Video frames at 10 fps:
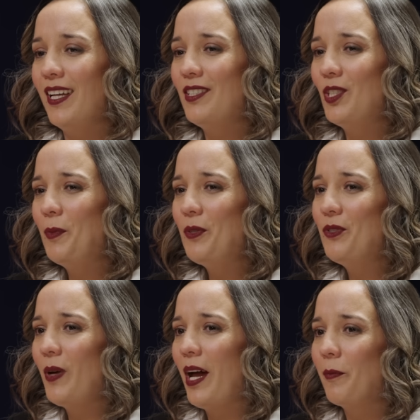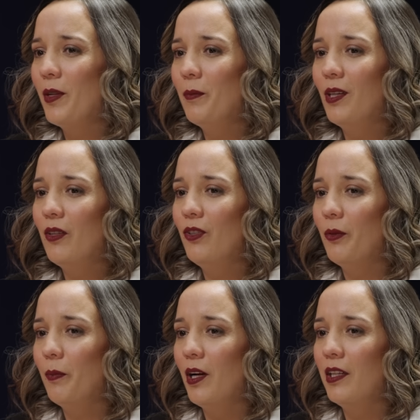It's supposed to happen because
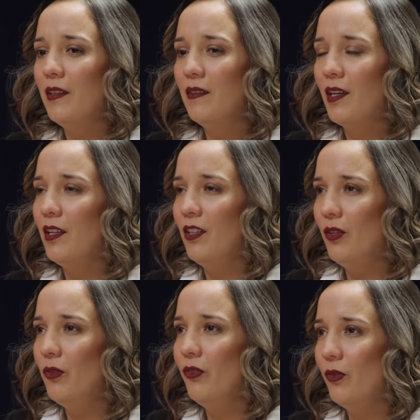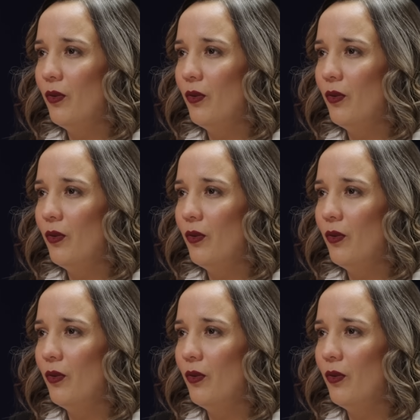your body's getting used